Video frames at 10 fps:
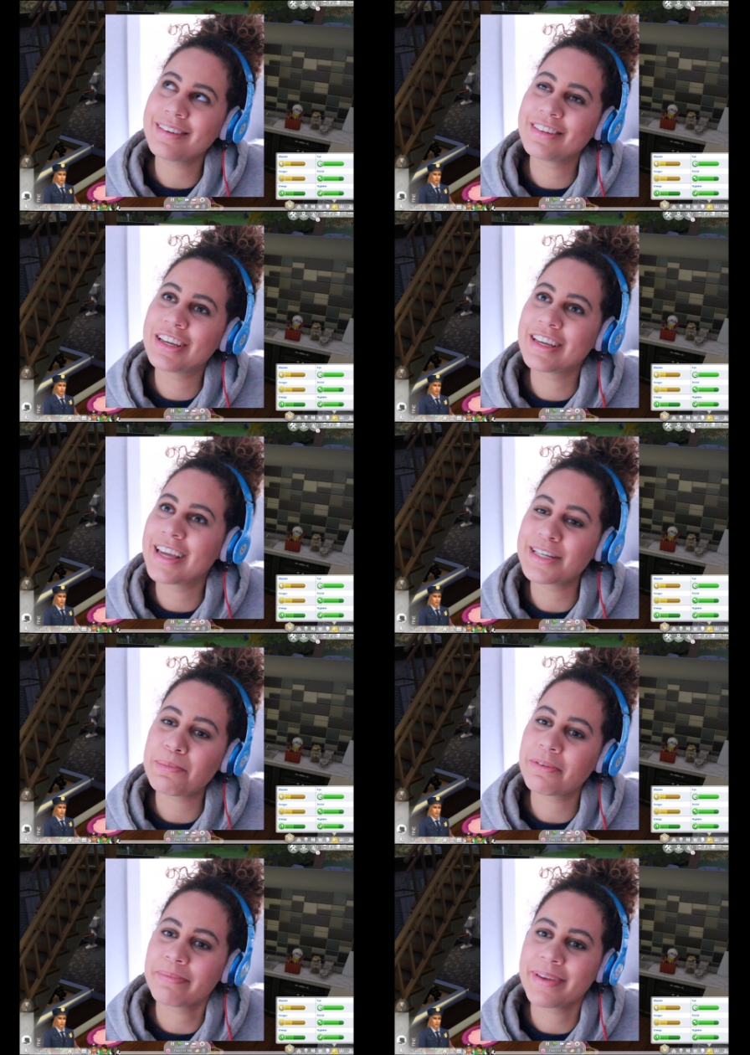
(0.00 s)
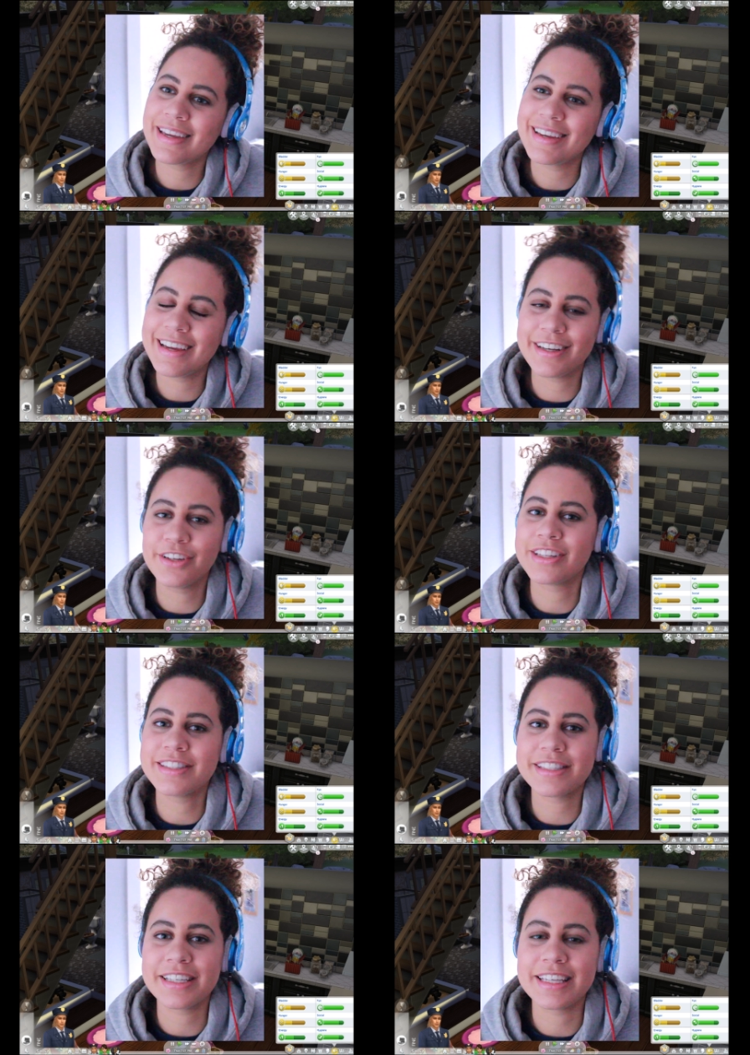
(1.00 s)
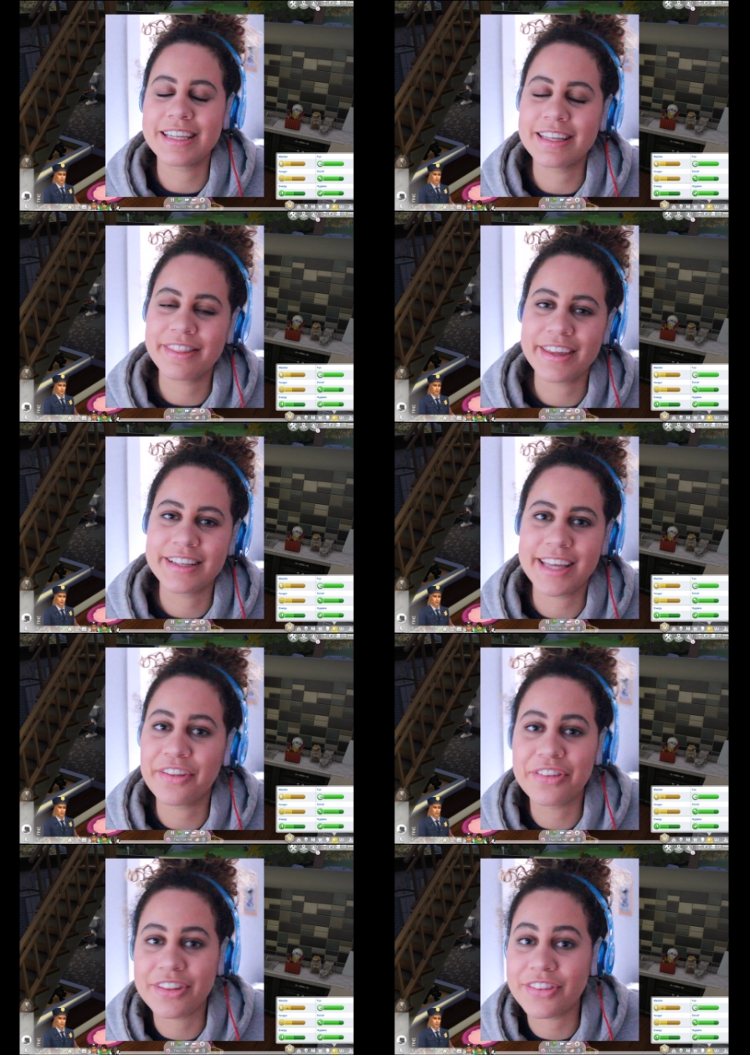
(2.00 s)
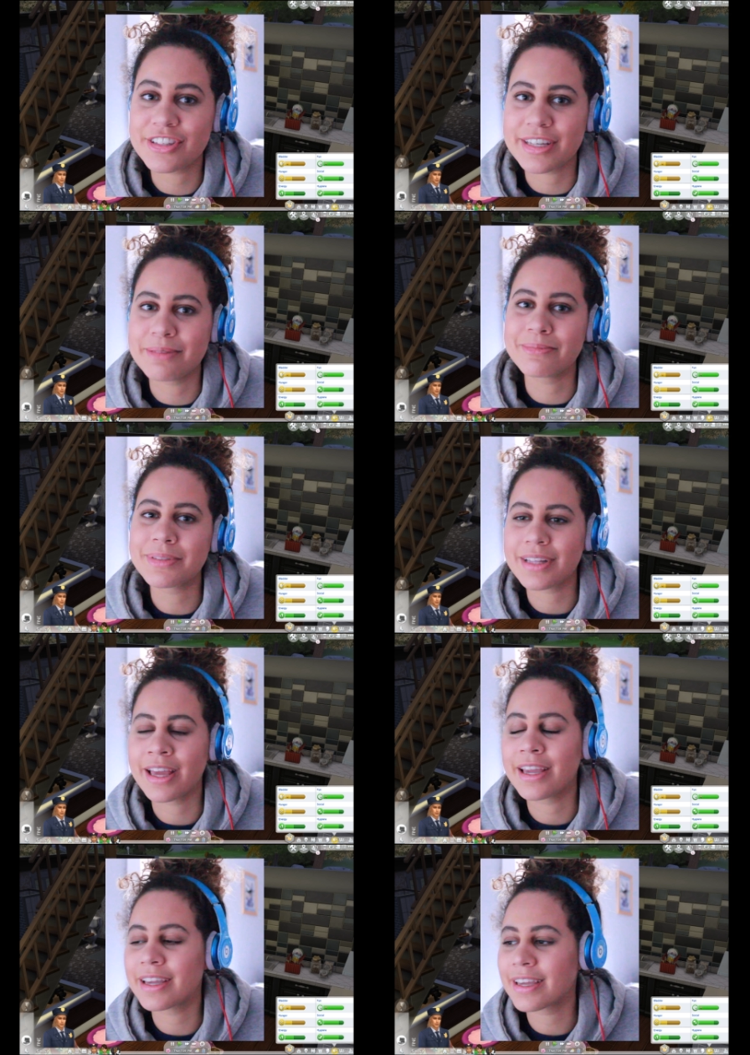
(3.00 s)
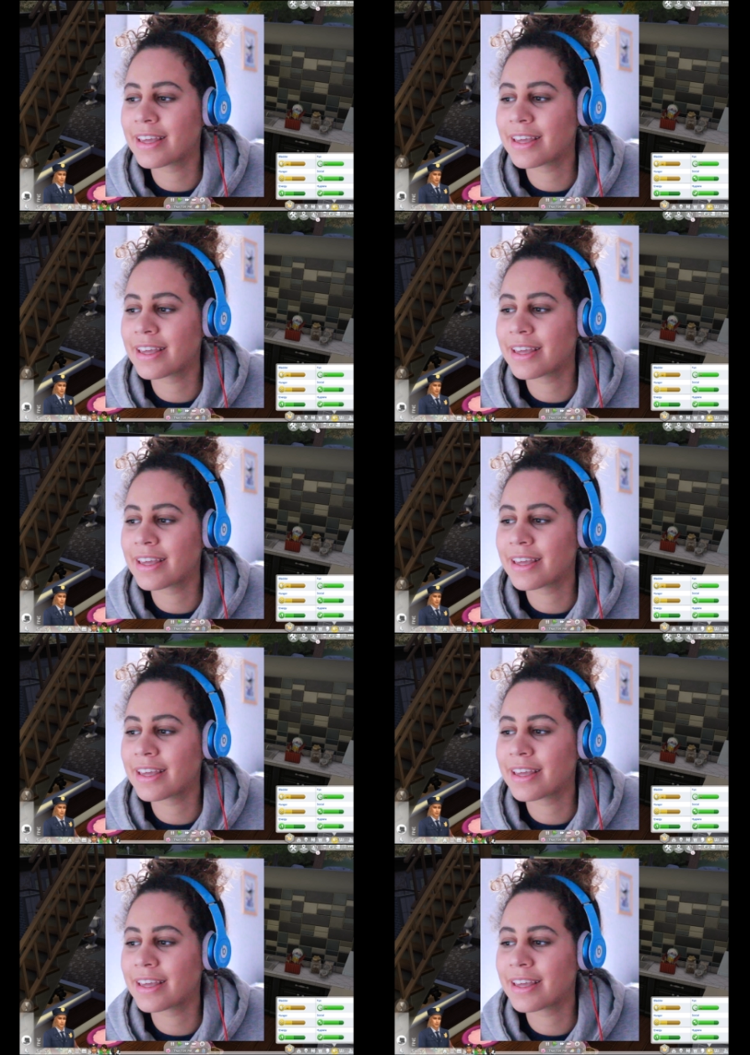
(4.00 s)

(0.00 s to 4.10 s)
And you can catch up with me and you can see things other than The Sims, like